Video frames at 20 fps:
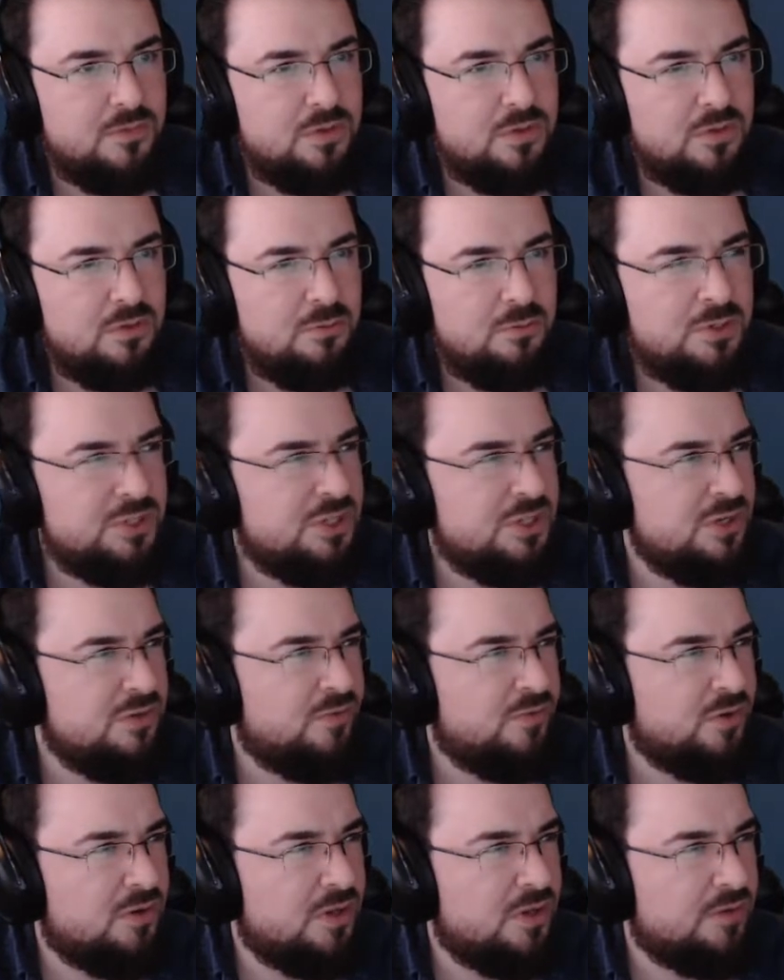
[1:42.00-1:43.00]
Winston,
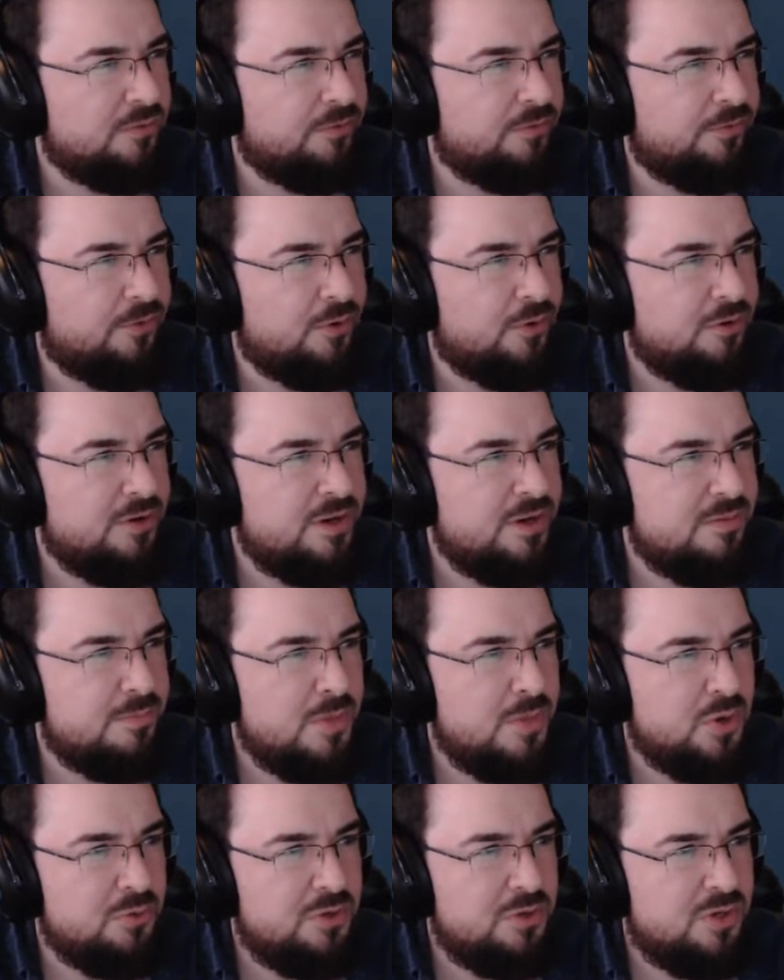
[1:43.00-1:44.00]
you've got like 40
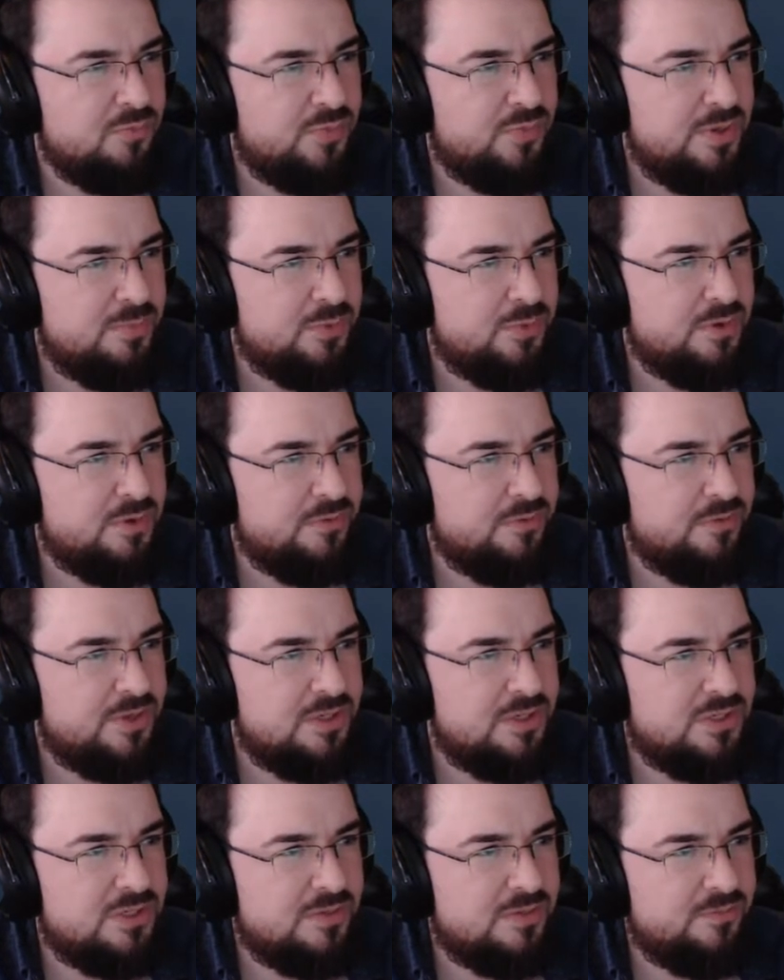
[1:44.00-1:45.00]
million people, I
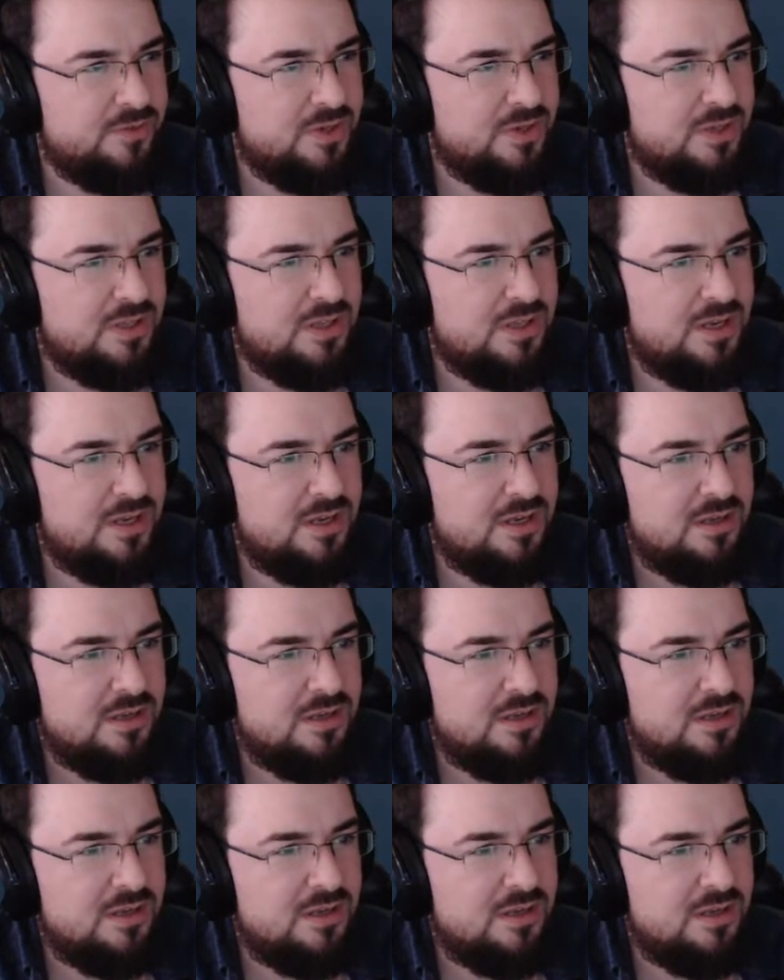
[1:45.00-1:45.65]
think, something like that.